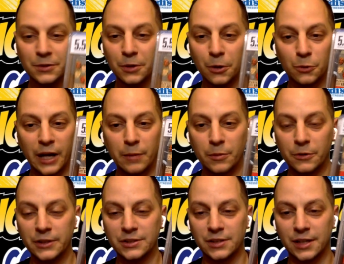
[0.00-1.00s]
no rhyme
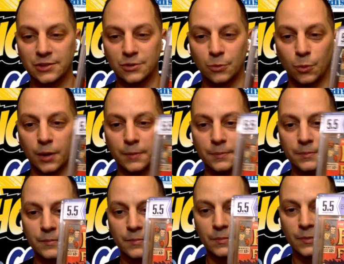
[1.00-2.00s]
or reason as to
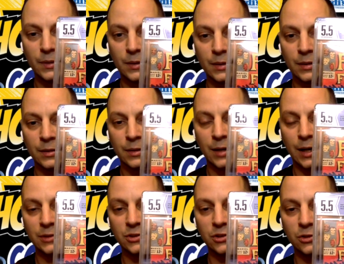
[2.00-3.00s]
what
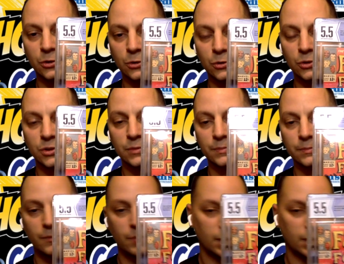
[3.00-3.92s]
constitutes